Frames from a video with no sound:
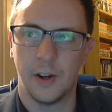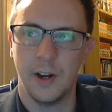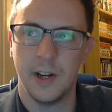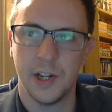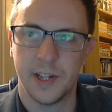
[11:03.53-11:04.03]
I
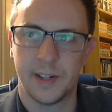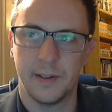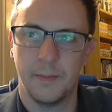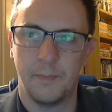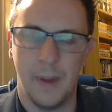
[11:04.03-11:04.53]
kind of
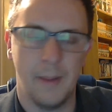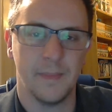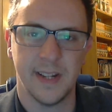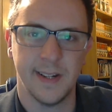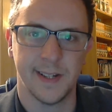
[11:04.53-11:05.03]
just
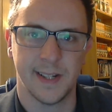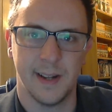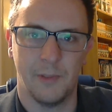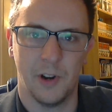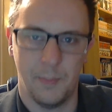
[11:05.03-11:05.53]
bumped into
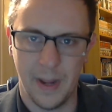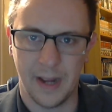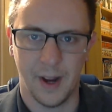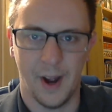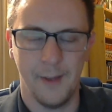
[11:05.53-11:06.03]
someone, a
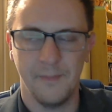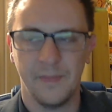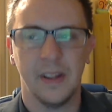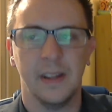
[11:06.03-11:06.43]
big guy,